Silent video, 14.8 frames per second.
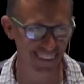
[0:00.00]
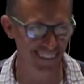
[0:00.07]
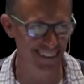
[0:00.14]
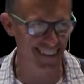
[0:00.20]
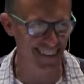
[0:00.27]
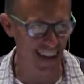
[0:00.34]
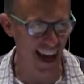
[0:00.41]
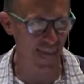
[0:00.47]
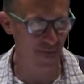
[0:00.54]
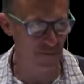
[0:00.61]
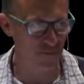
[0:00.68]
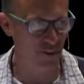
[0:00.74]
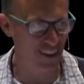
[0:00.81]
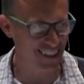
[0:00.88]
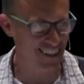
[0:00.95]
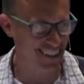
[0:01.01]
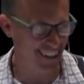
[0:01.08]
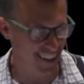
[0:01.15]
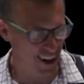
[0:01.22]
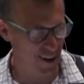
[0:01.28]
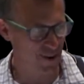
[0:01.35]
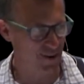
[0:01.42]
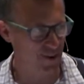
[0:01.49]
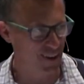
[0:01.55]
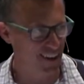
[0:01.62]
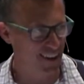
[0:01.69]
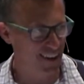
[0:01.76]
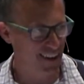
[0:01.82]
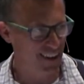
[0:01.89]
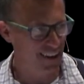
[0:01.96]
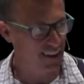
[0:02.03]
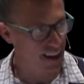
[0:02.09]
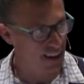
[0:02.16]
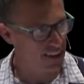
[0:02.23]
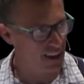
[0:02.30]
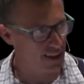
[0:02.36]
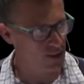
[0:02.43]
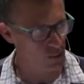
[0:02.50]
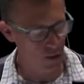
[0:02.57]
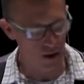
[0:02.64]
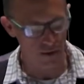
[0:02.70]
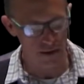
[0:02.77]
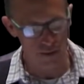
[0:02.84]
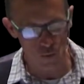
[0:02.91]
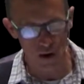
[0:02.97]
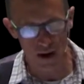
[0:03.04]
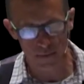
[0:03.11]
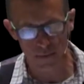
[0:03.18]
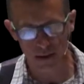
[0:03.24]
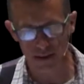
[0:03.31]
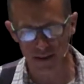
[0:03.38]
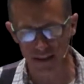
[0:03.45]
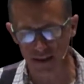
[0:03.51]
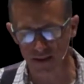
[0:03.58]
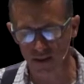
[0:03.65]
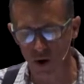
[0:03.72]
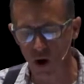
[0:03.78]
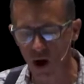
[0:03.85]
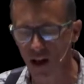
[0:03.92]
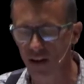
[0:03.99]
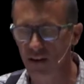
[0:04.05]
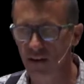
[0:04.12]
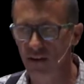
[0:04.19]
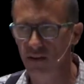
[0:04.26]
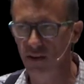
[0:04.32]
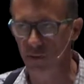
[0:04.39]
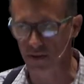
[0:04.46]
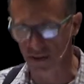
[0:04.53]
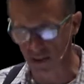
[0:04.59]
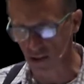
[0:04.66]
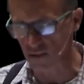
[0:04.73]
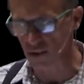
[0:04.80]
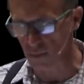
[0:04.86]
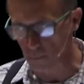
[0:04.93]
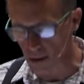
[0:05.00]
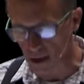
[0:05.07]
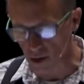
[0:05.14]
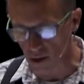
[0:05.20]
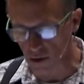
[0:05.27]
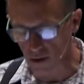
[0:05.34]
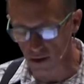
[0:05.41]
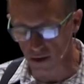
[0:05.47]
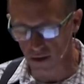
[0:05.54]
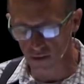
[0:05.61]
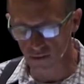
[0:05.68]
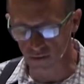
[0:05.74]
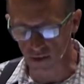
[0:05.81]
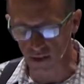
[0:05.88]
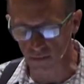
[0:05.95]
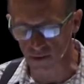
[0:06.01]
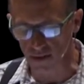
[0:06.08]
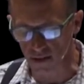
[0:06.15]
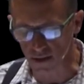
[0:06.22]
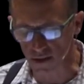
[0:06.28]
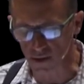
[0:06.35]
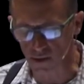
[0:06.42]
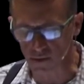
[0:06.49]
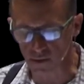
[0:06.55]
it's not the place to go. Yet that's where he went because he thought there was nothing better for him to do.